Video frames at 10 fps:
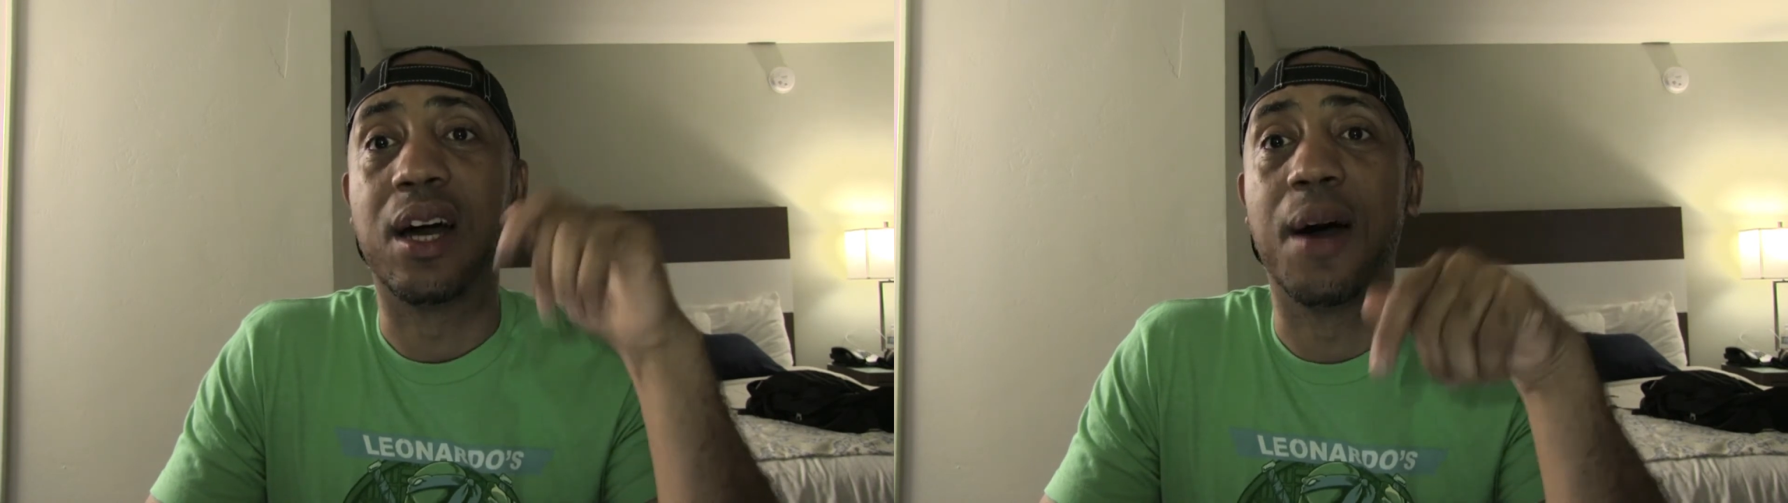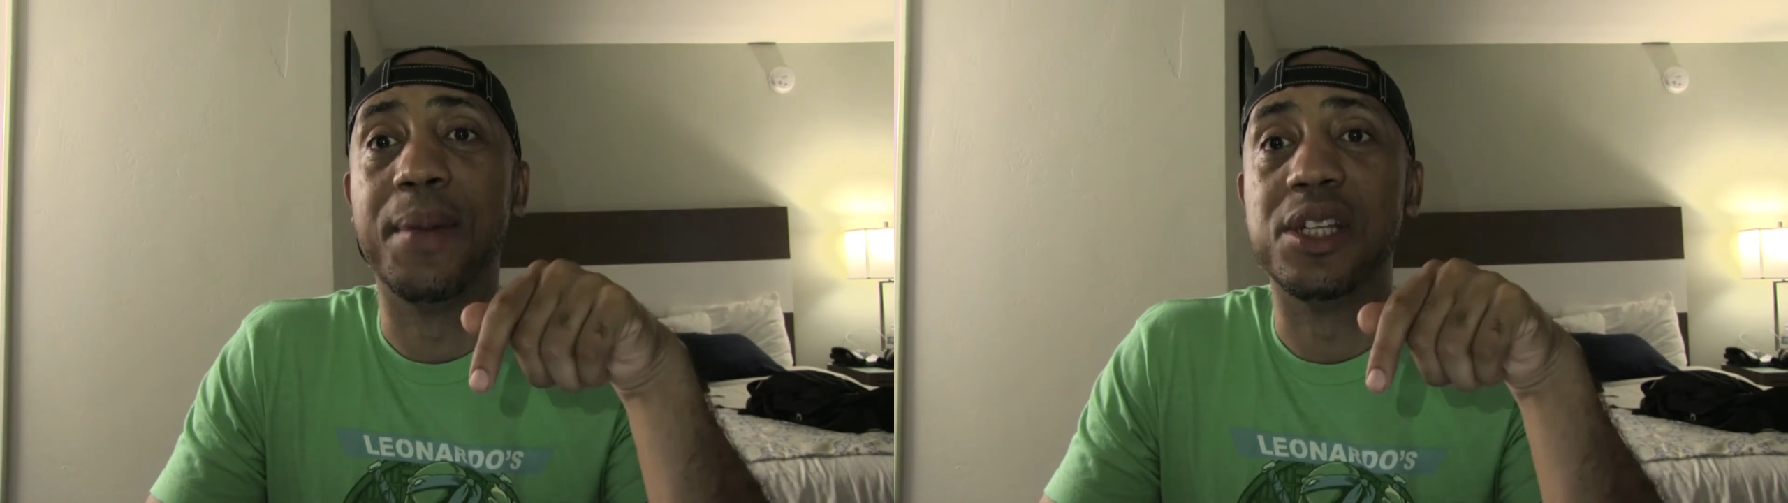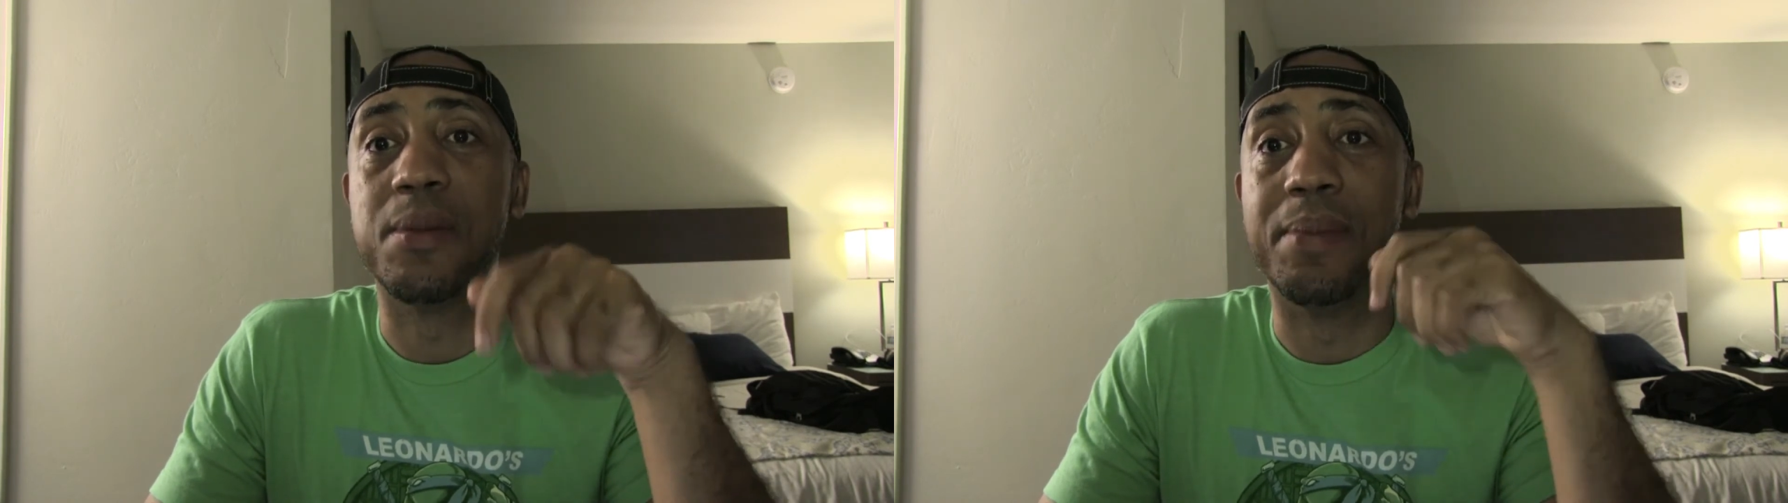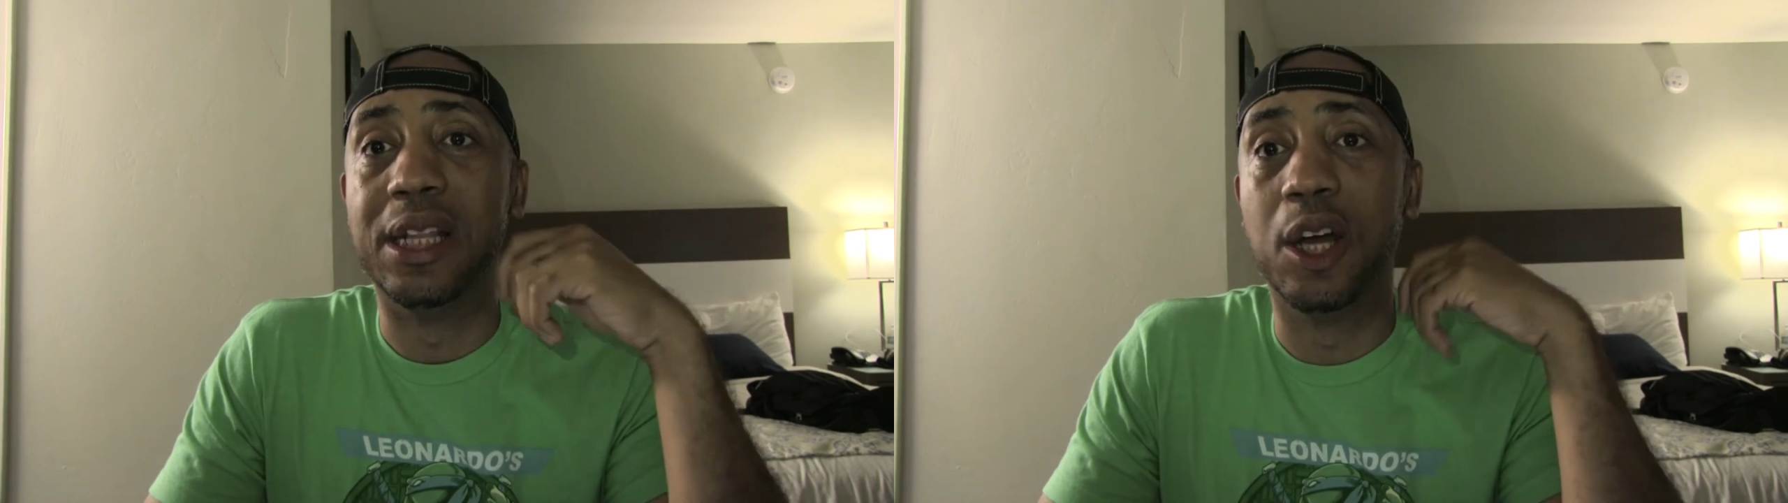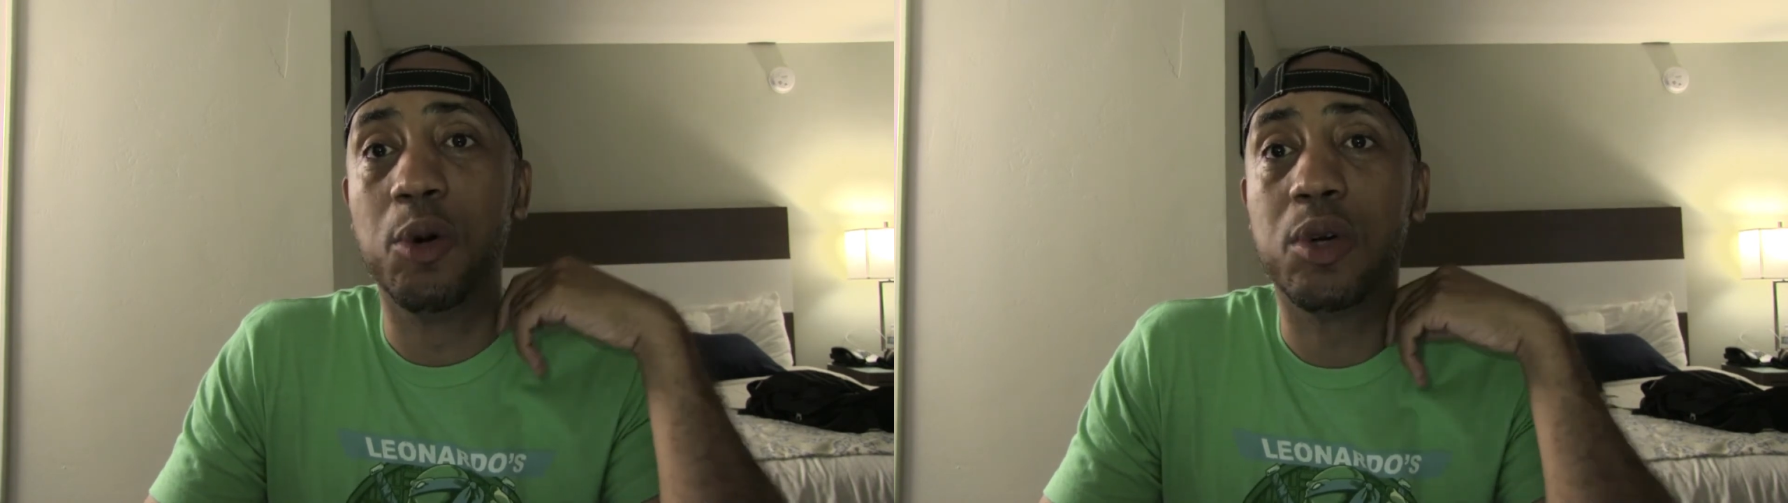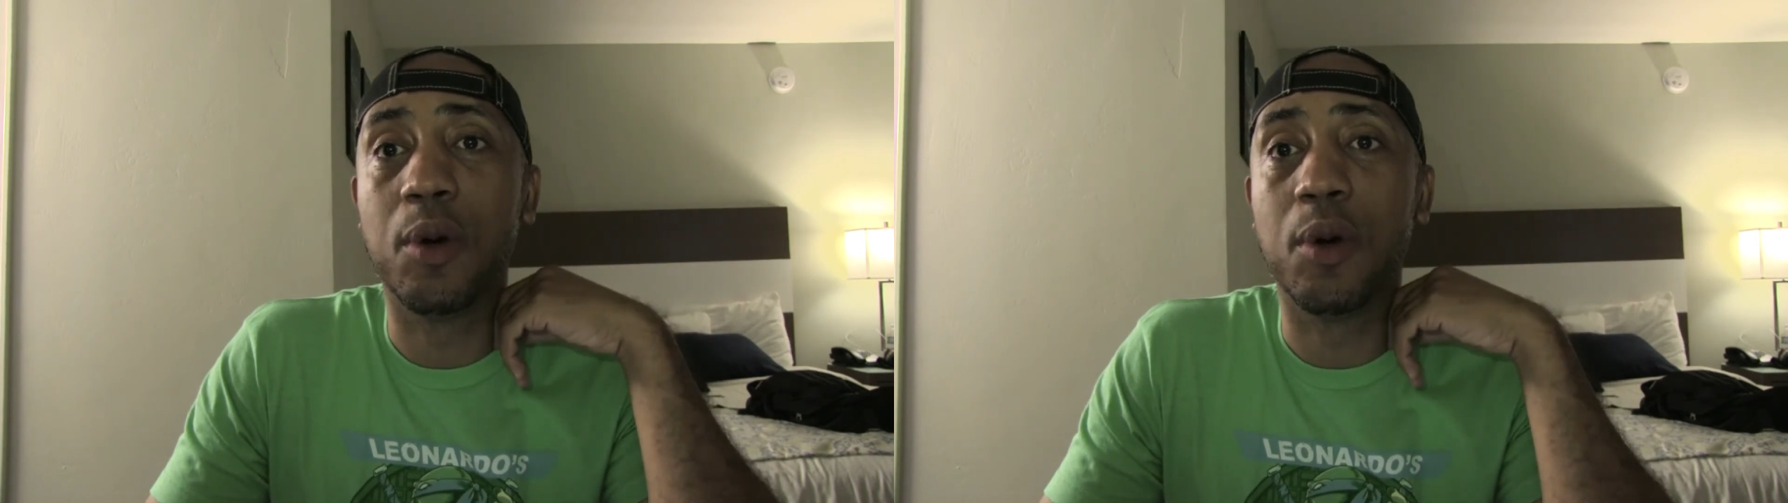comments below.